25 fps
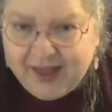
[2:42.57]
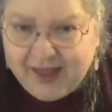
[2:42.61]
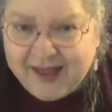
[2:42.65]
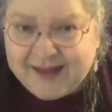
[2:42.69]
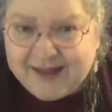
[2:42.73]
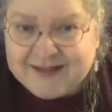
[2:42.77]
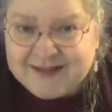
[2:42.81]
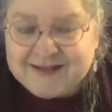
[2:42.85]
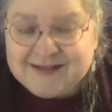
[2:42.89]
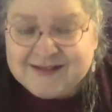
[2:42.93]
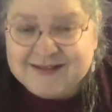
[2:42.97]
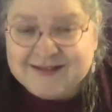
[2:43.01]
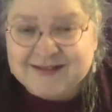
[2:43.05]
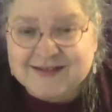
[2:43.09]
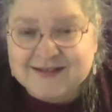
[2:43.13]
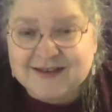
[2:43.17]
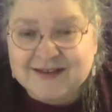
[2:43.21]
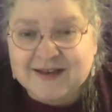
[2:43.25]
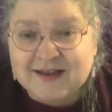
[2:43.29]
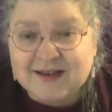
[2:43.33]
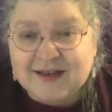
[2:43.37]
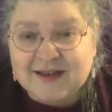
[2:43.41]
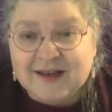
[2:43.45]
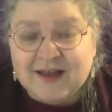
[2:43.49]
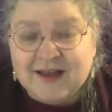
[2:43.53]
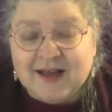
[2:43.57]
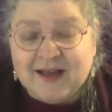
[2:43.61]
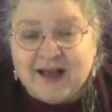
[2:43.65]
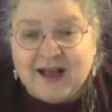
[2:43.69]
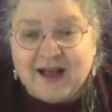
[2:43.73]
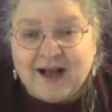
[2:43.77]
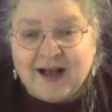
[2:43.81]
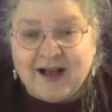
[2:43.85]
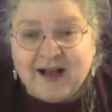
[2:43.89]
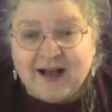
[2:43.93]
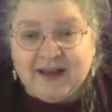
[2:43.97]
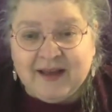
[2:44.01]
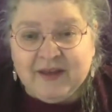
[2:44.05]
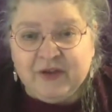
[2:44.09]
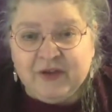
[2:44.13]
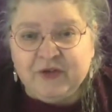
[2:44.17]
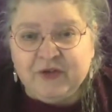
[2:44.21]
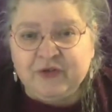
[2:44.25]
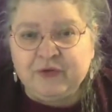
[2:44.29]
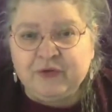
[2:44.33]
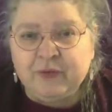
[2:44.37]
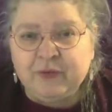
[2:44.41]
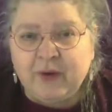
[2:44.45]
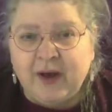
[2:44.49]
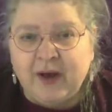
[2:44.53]
And I
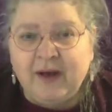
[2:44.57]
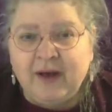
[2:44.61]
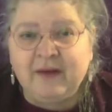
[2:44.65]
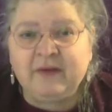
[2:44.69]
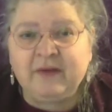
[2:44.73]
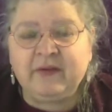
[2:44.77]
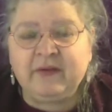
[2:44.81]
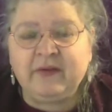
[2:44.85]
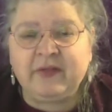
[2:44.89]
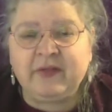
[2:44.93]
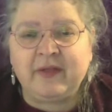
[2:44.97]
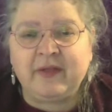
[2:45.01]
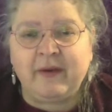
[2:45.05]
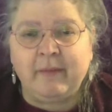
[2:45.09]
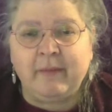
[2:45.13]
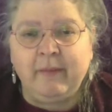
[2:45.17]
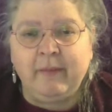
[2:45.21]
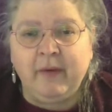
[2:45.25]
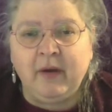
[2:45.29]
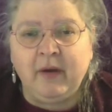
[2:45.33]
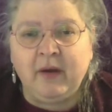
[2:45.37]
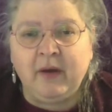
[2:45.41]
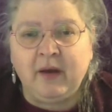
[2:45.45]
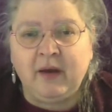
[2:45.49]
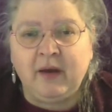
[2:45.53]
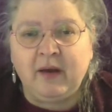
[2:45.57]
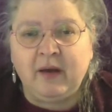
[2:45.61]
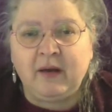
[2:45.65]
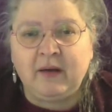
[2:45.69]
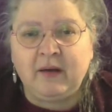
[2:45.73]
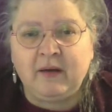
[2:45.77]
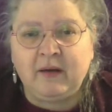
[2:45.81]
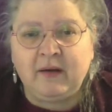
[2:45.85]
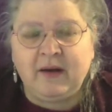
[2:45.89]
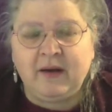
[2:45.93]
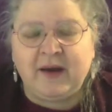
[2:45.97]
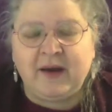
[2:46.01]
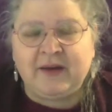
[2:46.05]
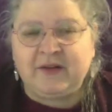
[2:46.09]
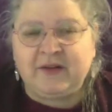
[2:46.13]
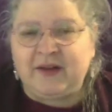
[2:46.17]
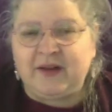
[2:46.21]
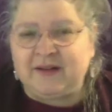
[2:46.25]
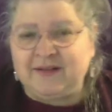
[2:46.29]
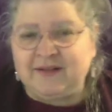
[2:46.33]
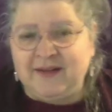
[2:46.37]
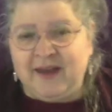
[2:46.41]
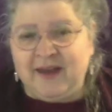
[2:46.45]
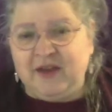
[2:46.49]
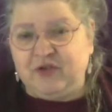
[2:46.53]
used to ask them,
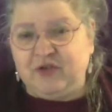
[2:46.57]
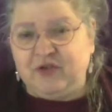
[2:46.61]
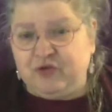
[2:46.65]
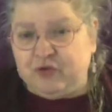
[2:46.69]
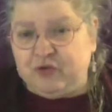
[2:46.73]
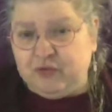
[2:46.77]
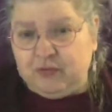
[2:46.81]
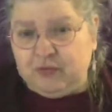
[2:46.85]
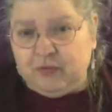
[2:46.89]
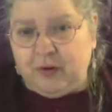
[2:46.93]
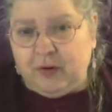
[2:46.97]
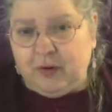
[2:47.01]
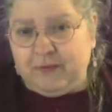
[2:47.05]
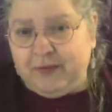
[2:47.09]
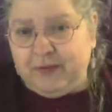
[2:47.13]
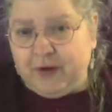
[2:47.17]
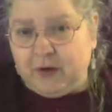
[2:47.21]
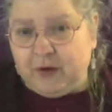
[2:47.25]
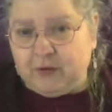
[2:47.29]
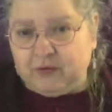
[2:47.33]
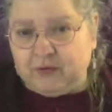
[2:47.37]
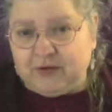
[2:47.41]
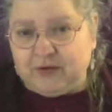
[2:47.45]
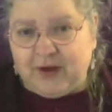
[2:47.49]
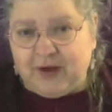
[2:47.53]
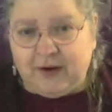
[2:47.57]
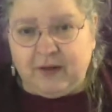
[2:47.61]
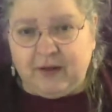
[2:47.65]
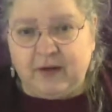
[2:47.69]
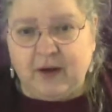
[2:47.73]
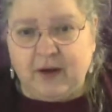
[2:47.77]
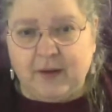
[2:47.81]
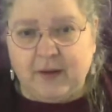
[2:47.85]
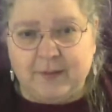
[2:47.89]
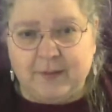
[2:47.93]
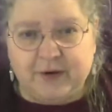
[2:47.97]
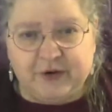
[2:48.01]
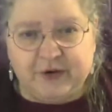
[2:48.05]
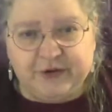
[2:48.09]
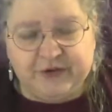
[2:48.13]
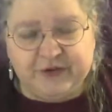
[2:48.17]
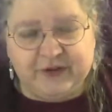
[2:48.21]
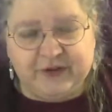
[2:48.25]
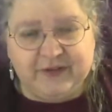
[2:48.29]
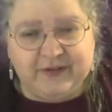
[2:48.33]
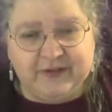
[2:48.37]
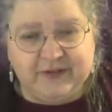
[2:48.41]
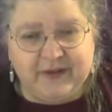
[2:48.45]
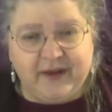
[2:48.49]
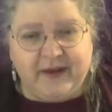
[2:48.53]
I'd take 2 of those out of the cupboard
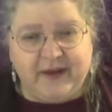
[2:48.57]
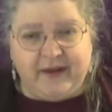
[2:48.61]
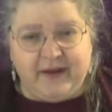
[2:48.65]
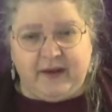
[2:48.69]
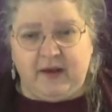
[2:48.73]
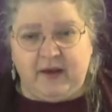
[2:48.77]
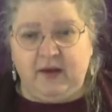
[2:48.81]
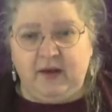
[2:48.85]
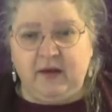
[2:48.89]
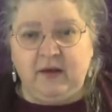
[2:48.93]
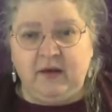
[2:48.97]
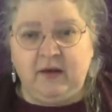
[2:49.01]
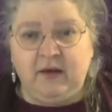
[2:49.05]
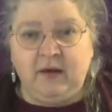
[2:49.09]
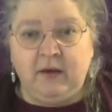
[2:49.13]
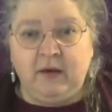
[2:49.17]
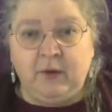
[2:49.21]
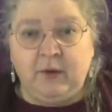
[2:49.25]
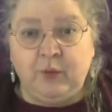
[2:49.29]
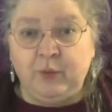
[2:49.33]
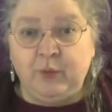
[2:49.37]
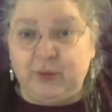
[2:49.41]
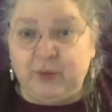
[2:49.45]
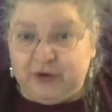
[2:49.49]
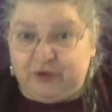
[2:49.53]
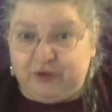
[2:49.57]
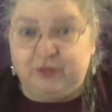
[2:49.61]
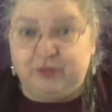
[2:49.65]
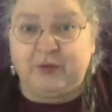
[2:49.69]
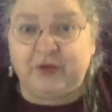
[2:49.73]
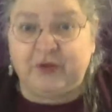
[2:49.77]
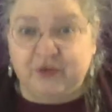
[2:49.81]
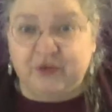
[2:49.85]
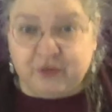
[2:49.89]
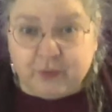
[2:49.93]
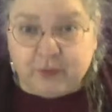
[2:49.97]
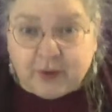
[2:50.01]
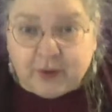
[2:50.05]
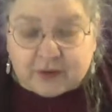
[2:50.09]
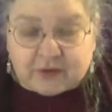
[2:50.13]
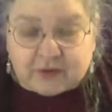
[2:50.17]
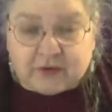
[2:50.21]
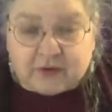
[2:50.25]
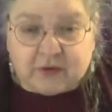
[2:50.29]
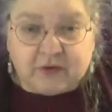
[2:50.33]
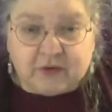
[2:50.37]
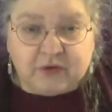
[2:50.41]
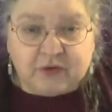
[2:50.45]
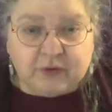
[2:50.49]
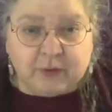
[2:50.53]
and say, which one do you want?
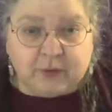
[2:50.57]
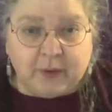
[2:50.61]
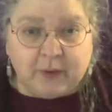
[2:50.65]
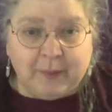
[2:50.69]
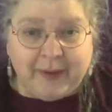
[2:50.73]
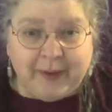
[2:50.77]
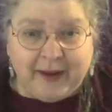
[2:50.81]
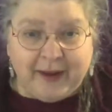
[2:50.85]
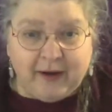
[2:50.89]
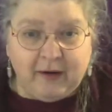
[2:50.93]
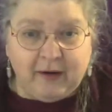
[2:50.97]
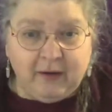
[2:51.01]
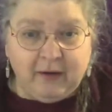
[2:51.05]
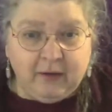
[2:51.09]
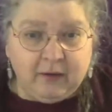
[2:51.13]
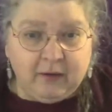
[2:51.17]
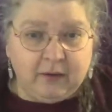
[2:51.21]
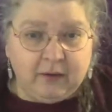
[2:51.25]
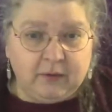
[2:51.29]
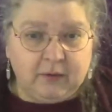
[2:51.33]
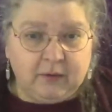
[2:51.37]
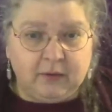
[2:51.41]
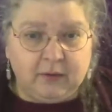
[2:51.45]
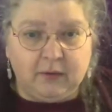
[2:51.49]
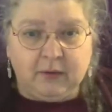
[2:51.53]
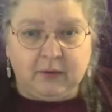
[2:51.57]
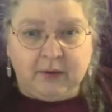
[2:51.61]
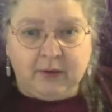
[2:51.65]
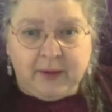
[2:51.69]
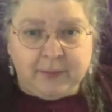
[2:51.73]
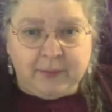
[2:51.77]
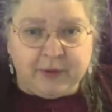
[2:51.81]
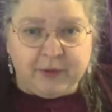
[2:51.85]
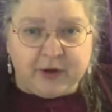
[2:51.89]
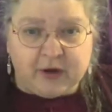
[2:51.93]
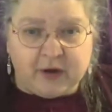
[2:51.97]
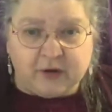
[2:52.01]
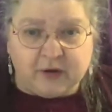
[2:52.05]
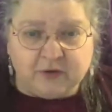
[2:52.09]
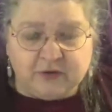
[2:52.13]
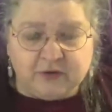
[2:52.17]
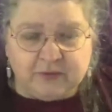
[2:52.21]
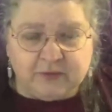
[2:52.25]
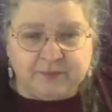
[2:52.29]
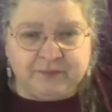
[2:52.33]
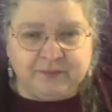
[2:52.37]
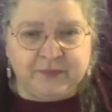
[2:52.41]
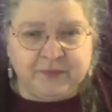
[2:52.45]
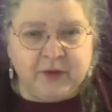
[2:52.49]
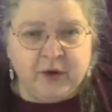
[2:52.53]
Do you want pear or apricot?
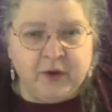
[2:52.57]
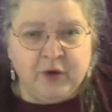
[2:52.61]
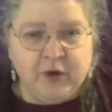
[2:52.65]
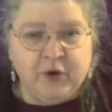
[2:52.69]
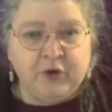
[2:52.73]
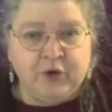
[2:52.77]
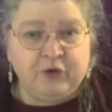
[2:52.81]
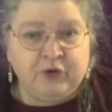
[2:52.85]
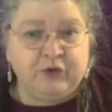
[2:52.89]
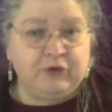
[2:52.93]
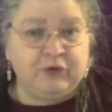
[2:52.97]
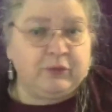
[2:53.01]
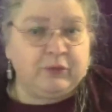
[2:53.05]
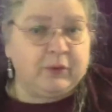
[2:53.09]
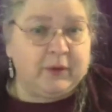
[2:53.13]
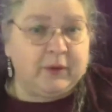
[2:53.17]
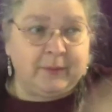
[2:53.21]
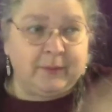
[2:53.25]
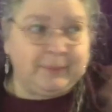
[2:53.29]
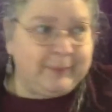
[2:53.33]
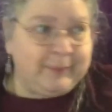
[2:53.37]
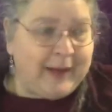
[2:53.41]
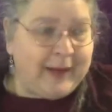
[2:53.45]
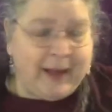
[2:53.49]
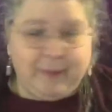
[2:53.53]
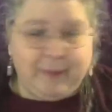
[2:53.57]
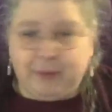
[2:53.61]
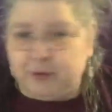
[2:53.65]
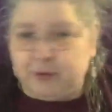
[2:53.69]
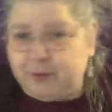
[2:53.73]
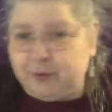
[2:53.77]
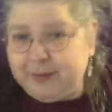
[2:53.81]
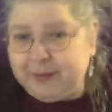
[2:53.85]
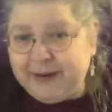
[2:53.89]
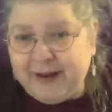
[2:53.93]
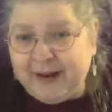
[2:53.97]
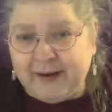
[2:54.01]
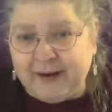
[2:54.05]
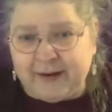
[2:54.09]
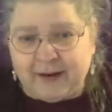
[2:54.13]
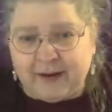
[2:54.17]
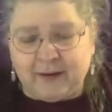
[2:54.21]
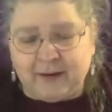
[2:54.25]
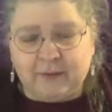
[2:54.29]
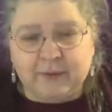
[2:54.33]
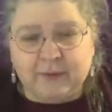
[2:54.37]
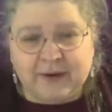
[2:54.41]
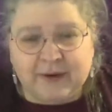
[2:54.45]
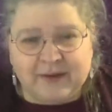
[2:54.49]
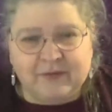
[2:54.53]
Do you want apple or banana?
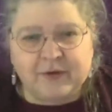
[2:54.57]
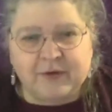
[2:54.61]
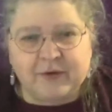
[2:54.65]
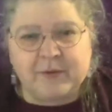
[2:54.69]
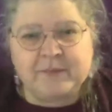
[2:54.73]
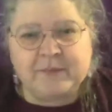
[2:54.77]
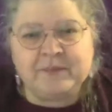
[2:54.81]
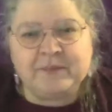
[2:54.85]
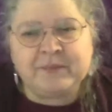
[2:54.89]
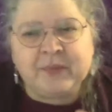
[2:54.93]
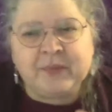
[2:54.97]
Whatever.